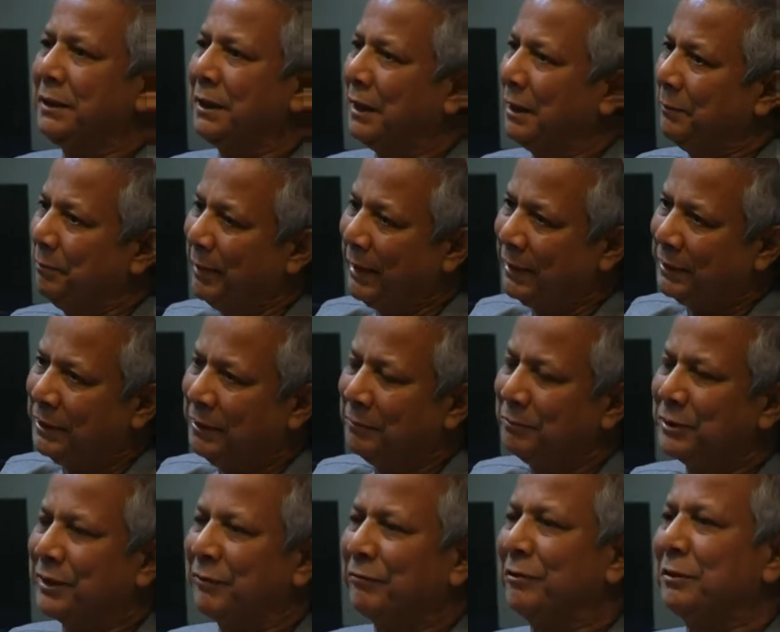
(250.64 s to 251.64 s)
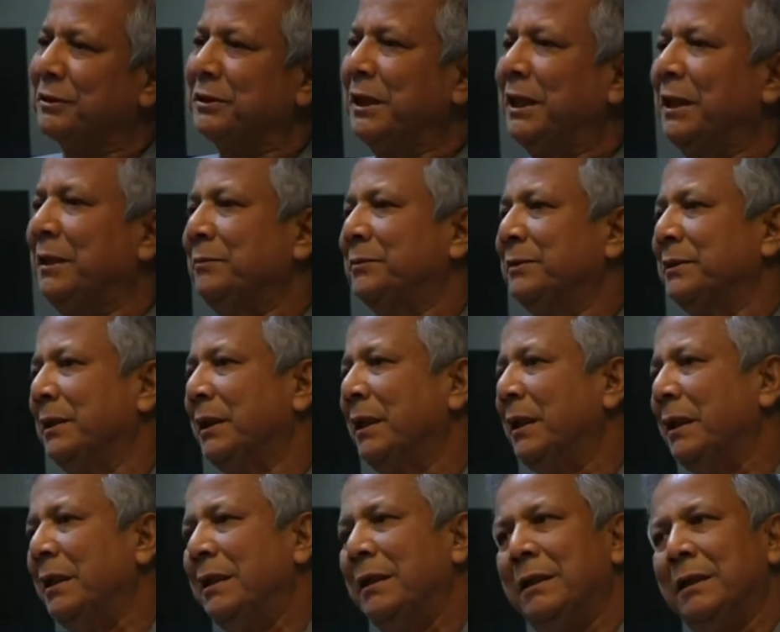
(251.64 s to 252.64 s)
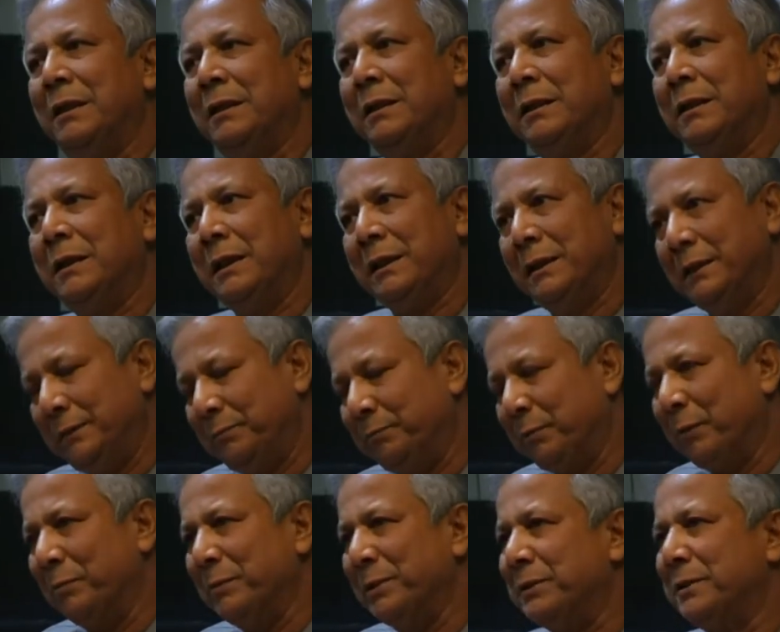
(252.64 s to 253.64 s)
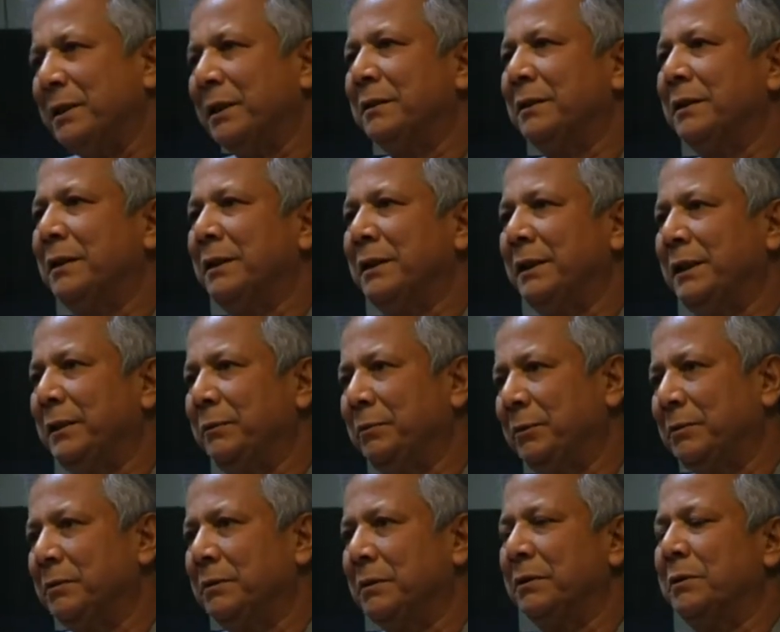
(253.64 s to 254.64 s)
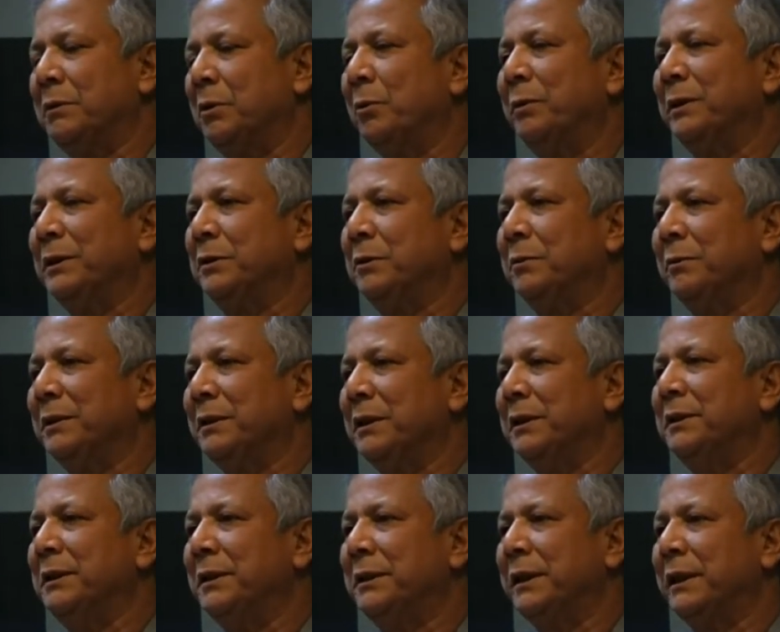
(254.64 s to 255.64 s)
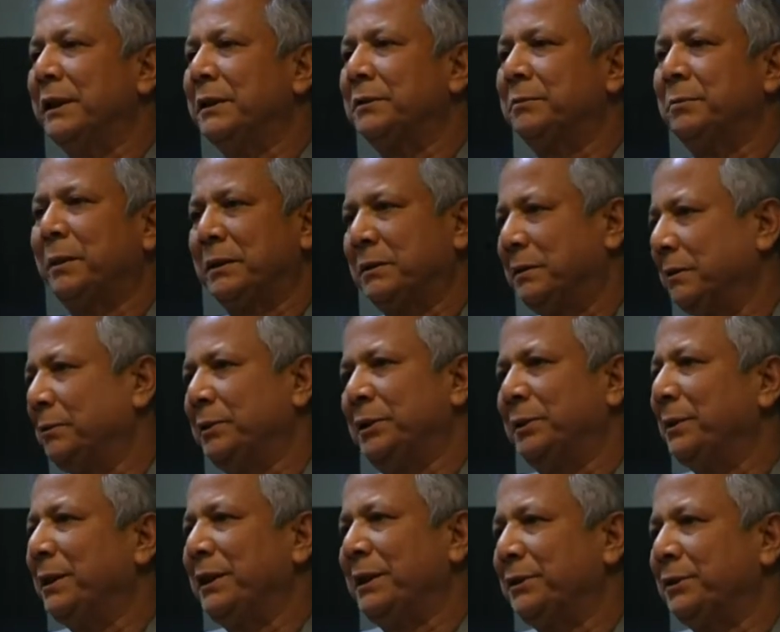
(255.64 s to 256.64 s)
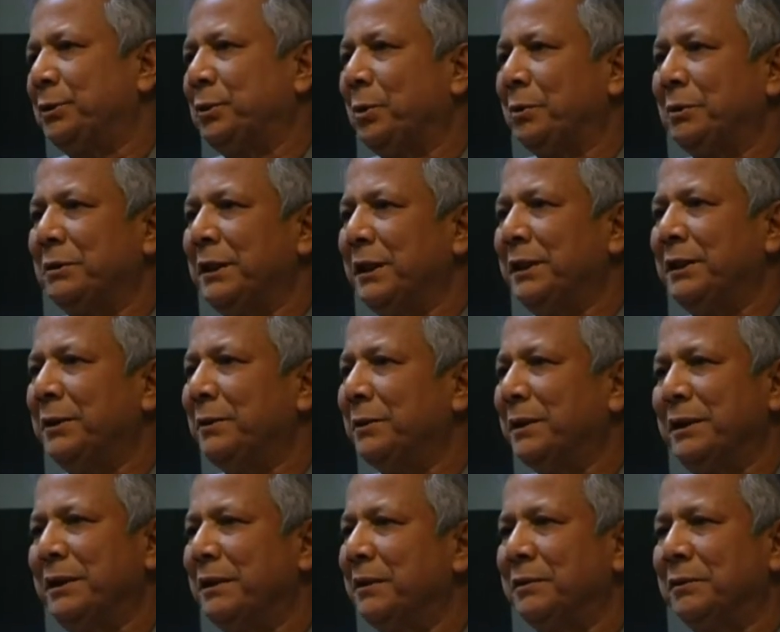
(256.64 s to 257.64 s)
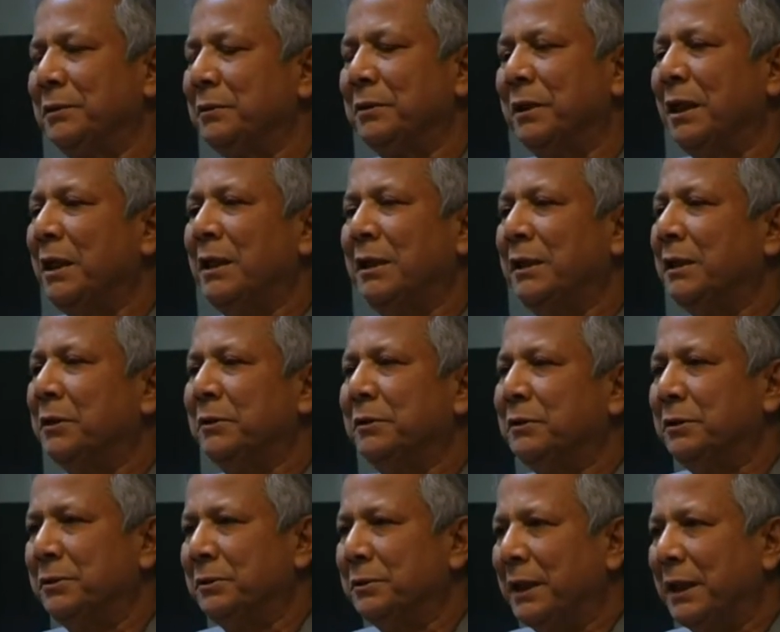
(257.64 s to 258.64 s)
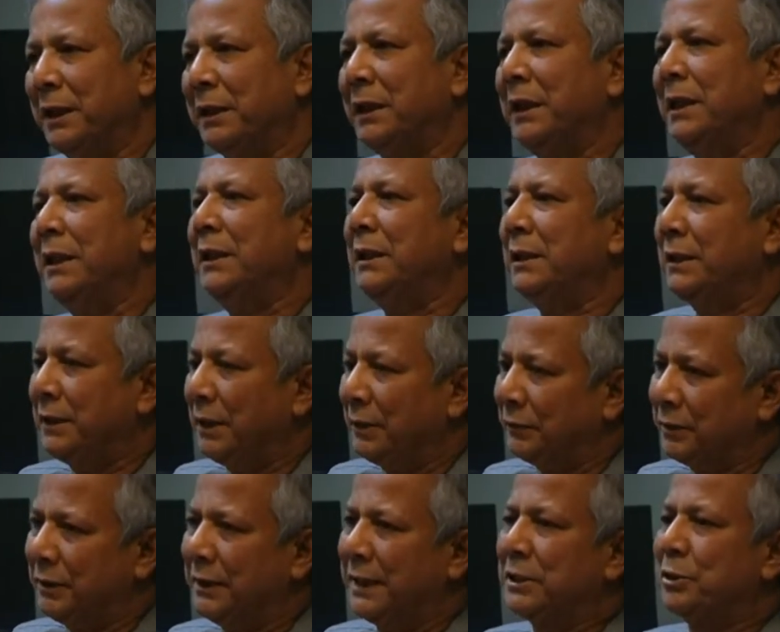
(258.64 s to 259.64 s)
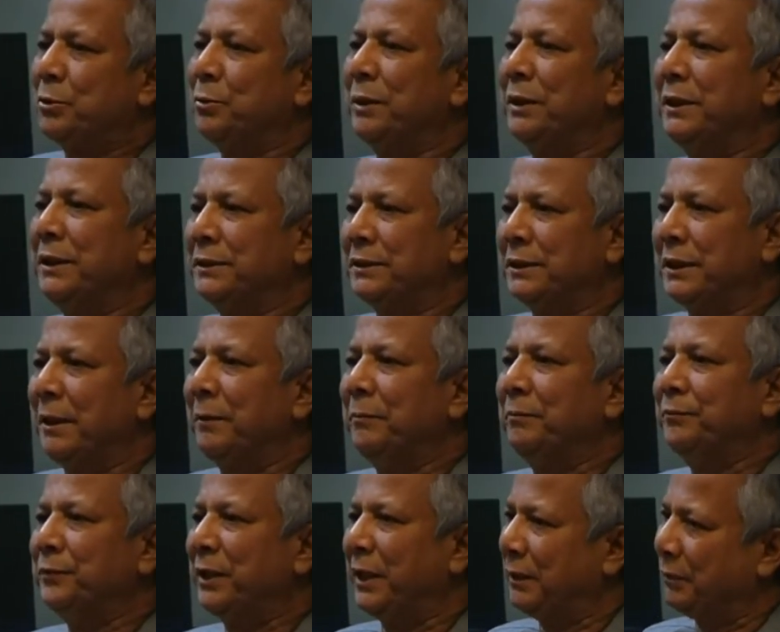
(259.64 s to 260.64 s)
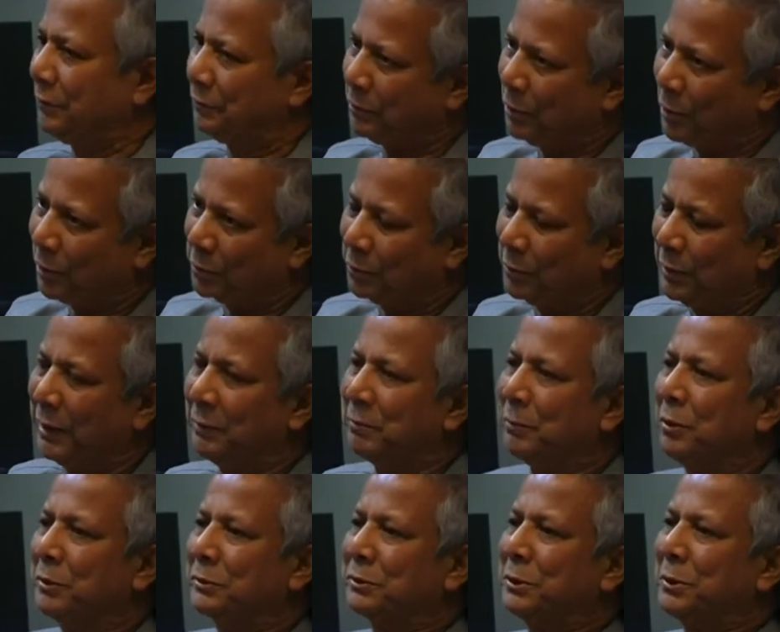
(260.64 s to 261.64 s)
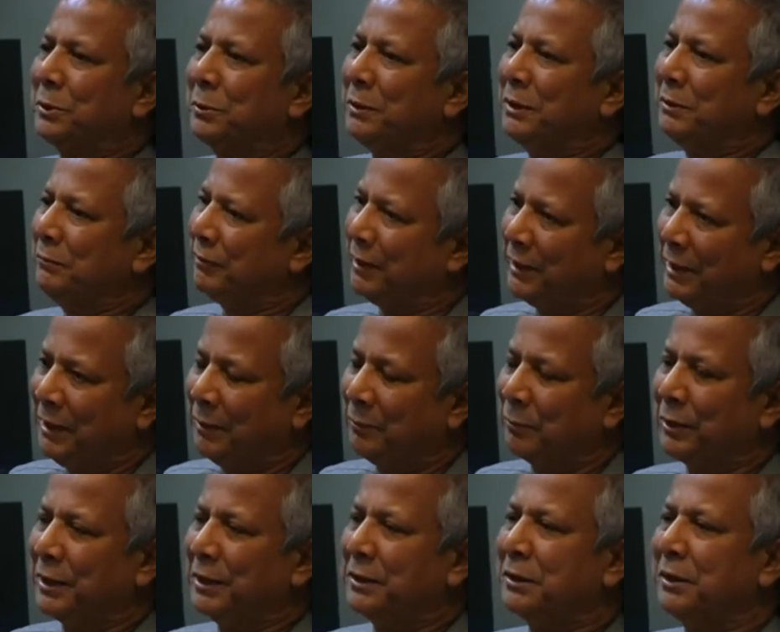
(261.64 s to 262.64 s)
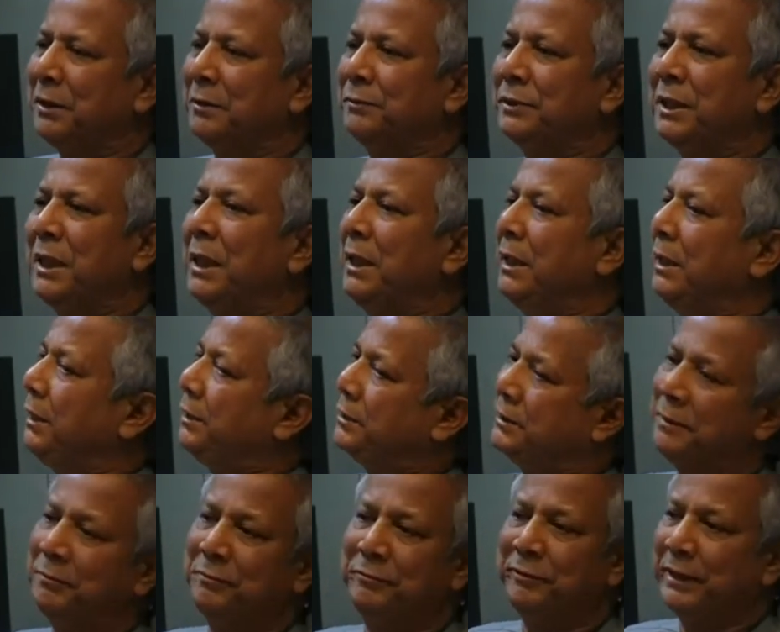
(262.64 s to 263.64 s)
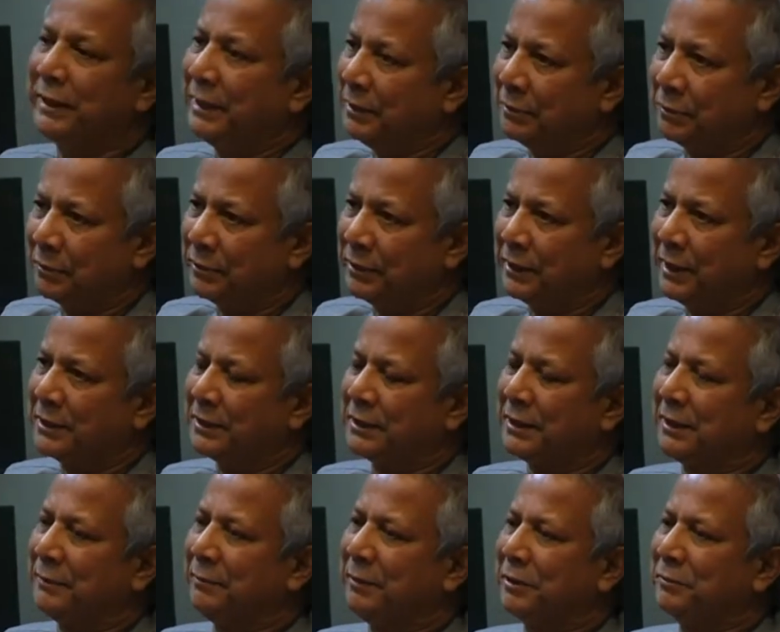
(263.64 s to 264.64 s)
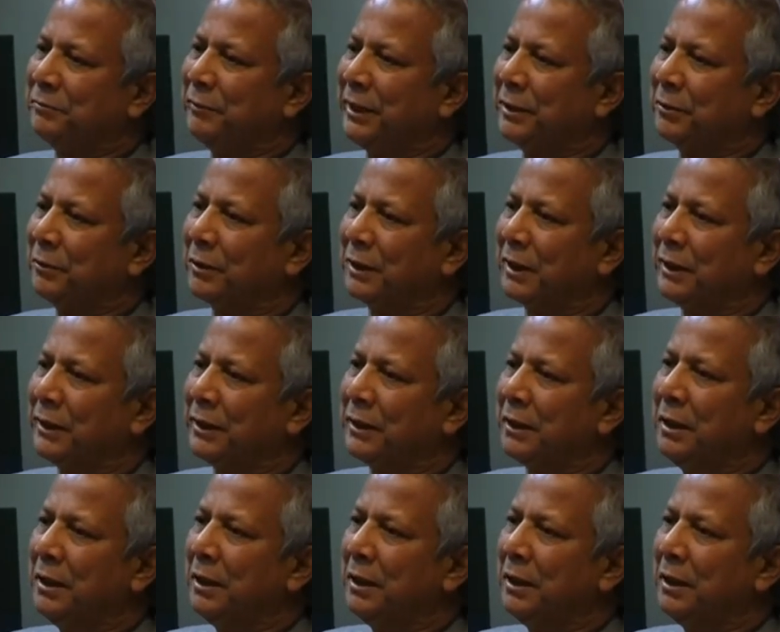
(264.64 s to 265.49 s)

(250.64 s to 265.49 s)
I met him several times, and he promised that he would go into it in details. But during his short tenure, he couldn't do that. And now the next one has come. I talked to him also in very elaborate terms. He seemed very enthusiastic about microcredit,